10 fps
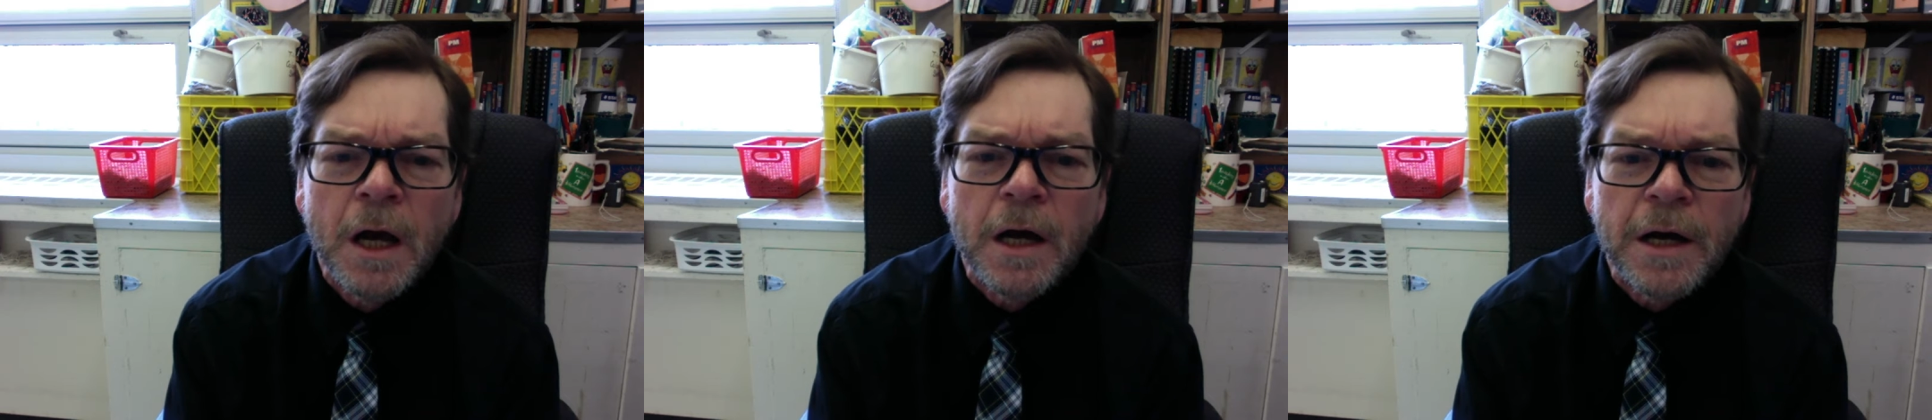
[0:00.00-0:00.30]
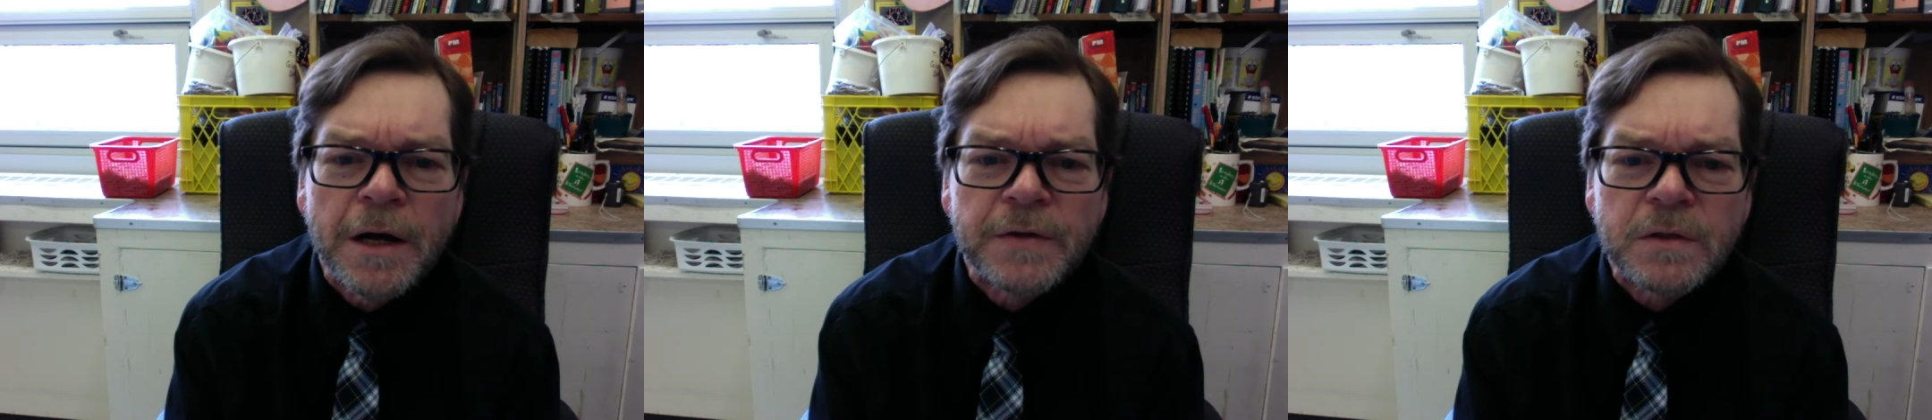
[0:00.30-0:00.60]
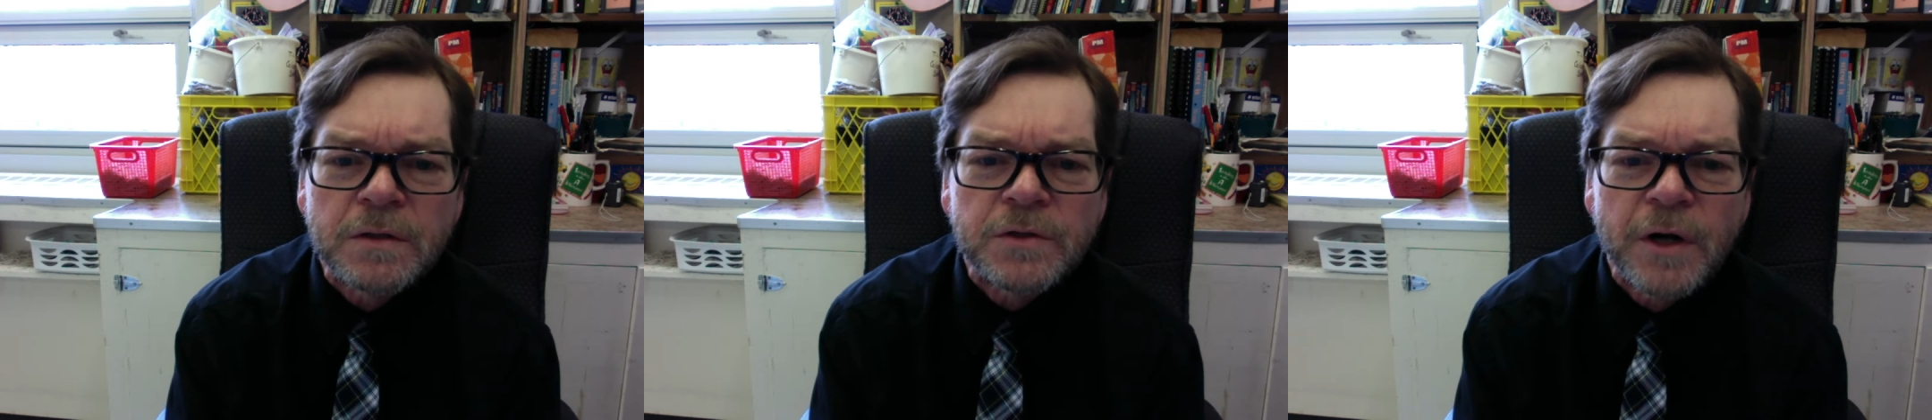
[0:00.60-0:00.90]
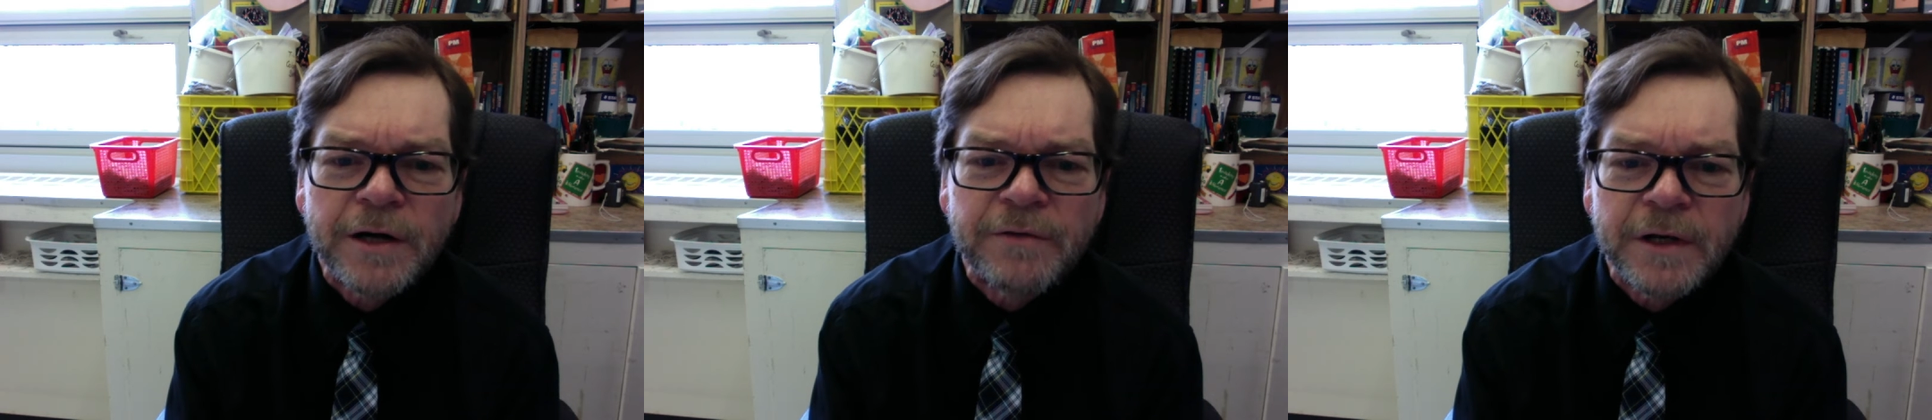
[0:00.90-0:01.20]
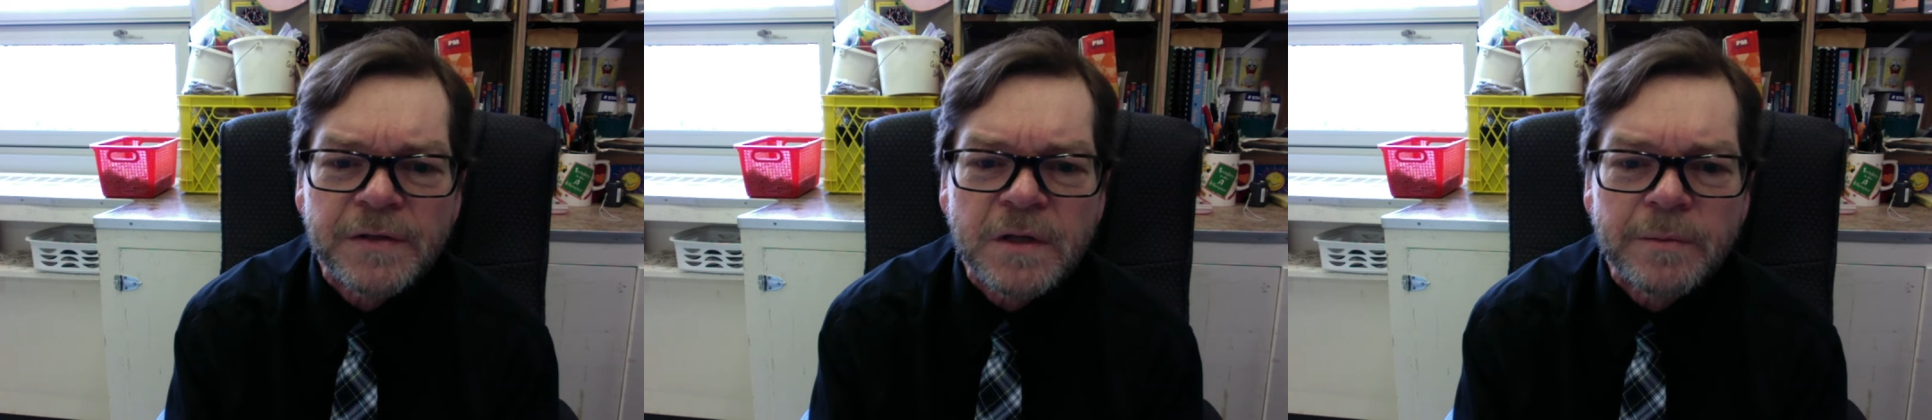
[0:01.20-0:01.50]
So try to
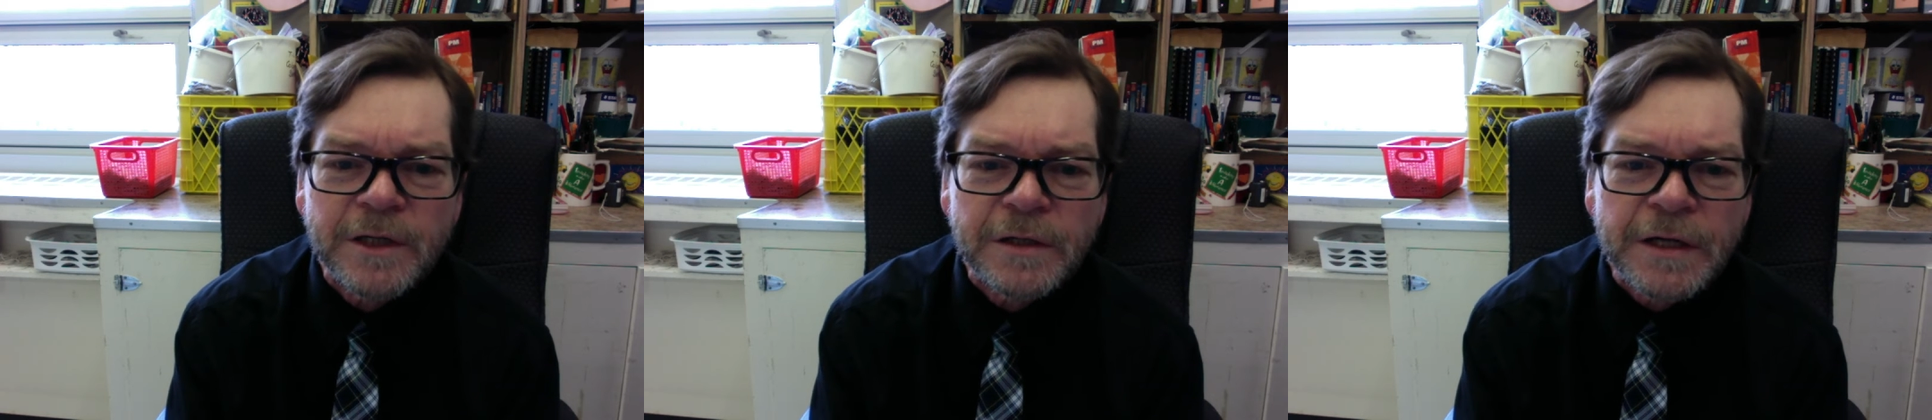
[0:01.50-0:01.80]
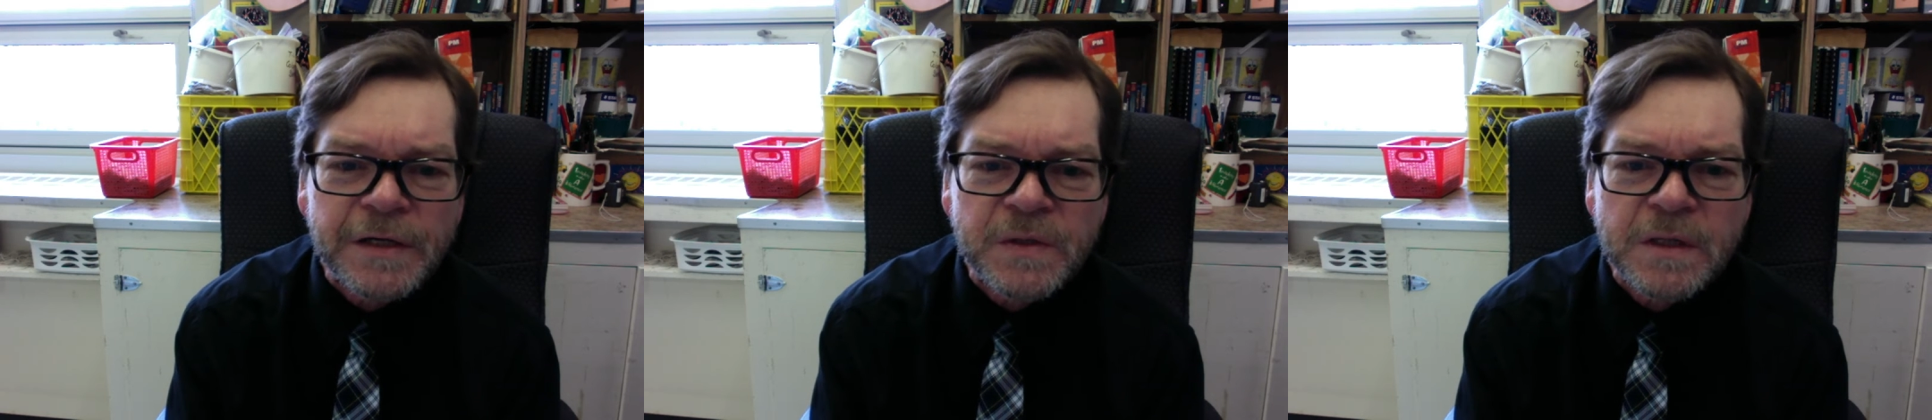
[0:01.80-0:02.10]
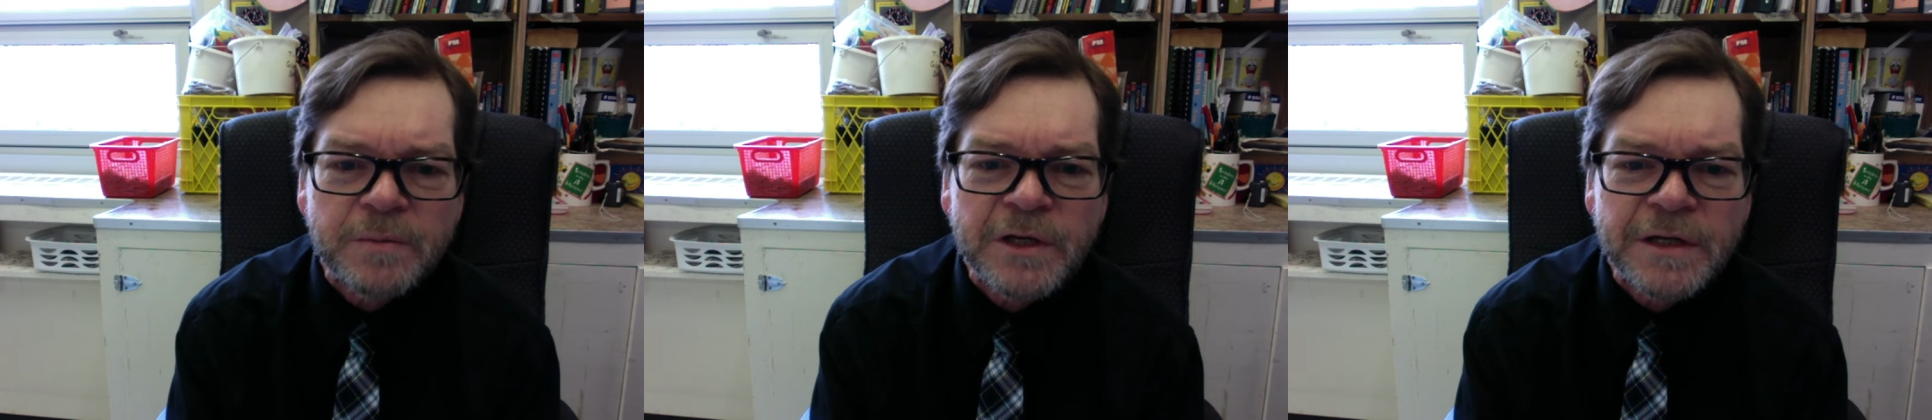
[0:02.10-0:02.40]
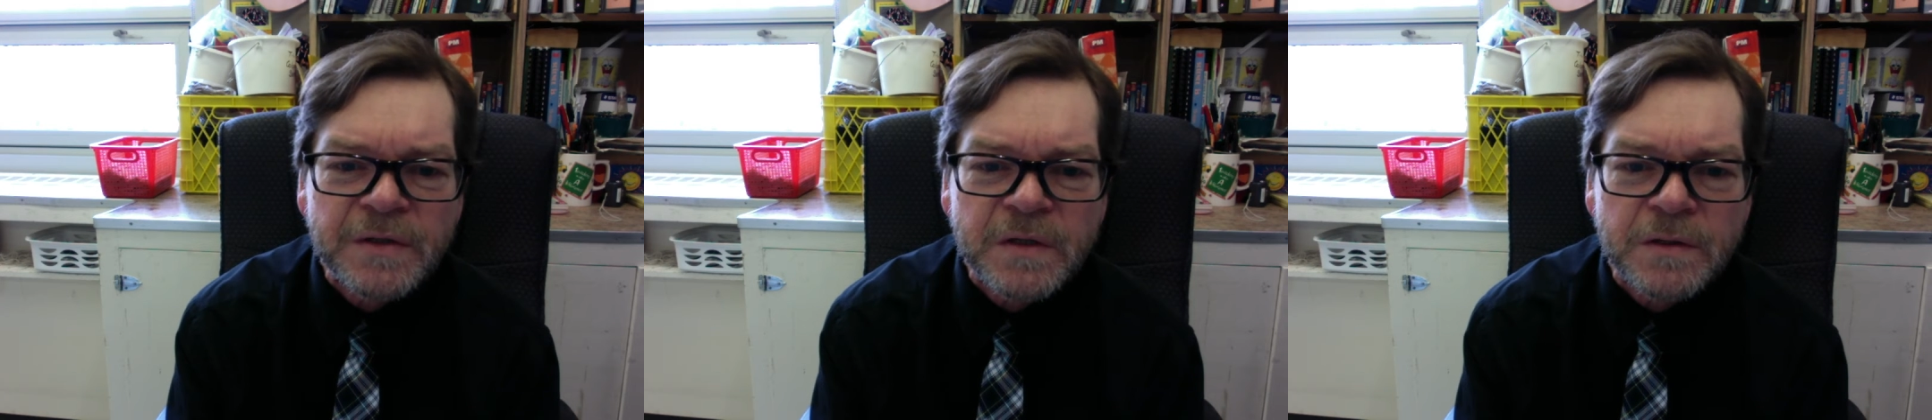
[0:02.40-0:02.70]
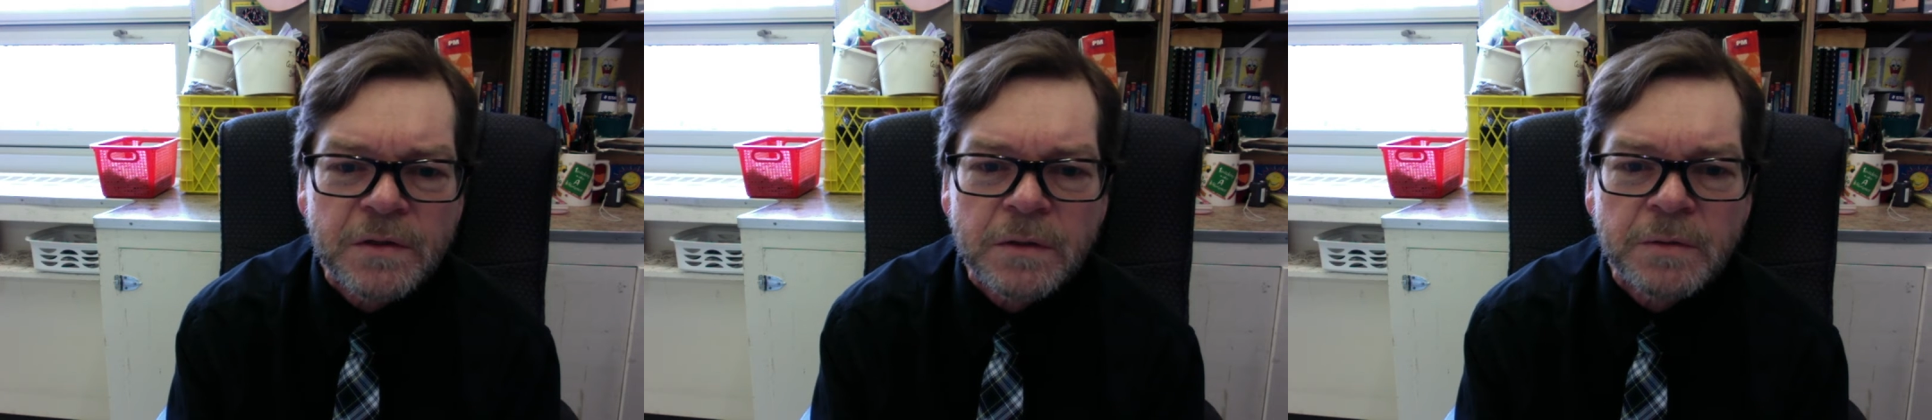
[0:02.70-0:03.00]
find somebody like a sibling,
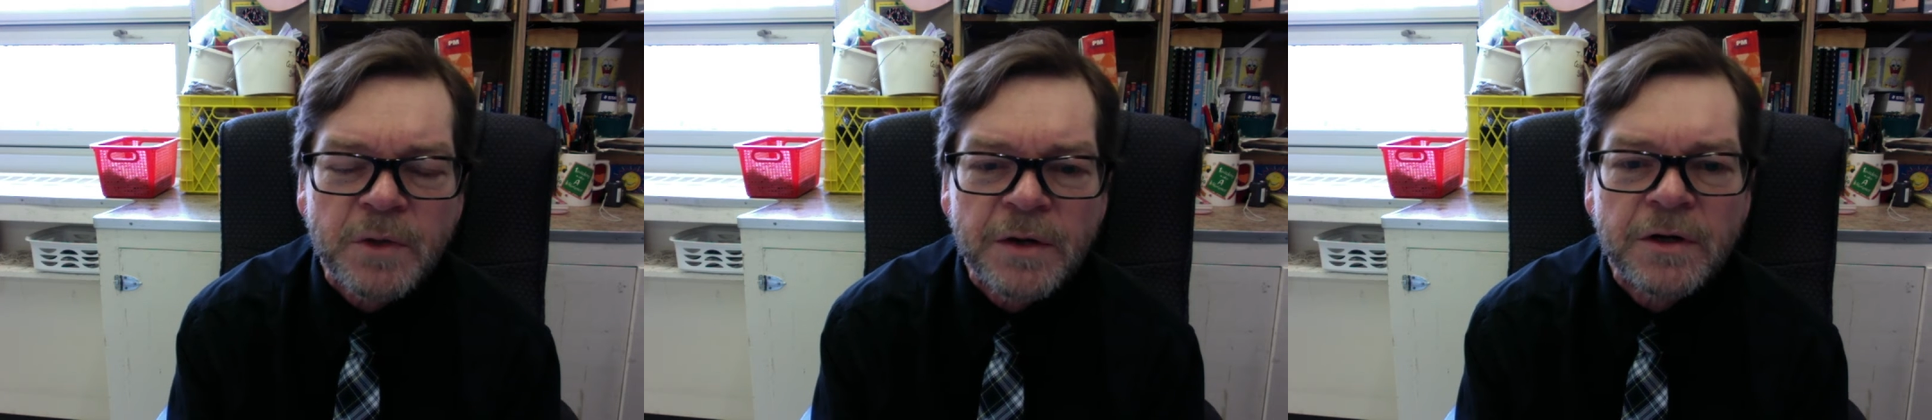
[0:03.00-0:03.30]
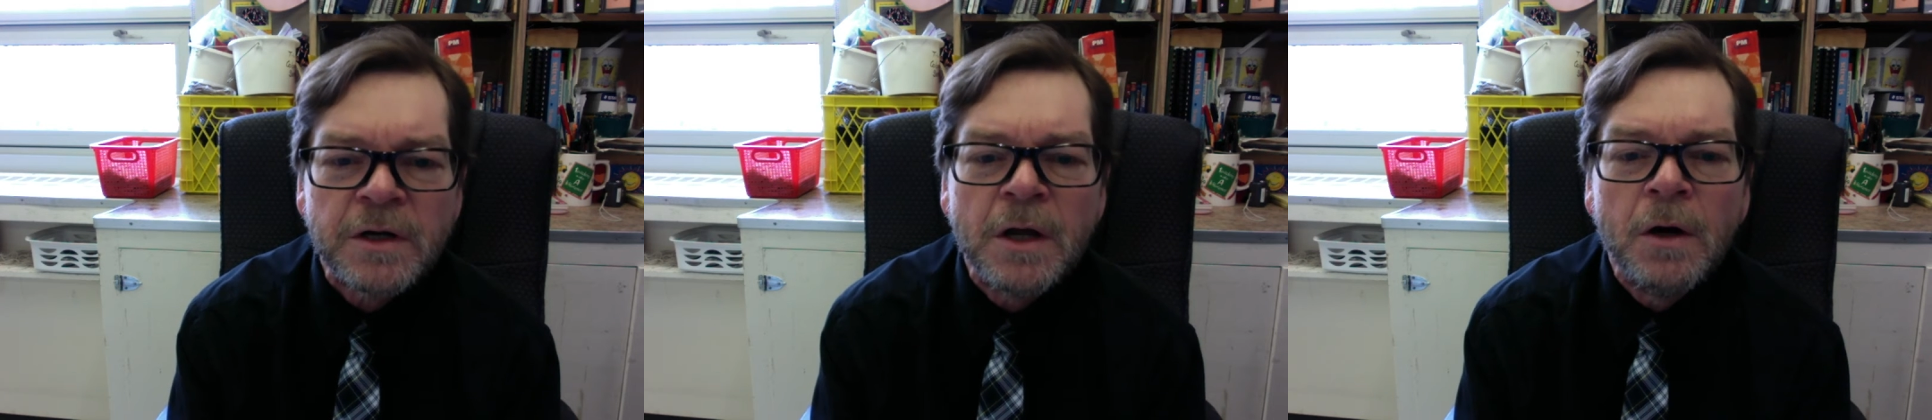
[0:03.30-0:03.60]
sister or brother,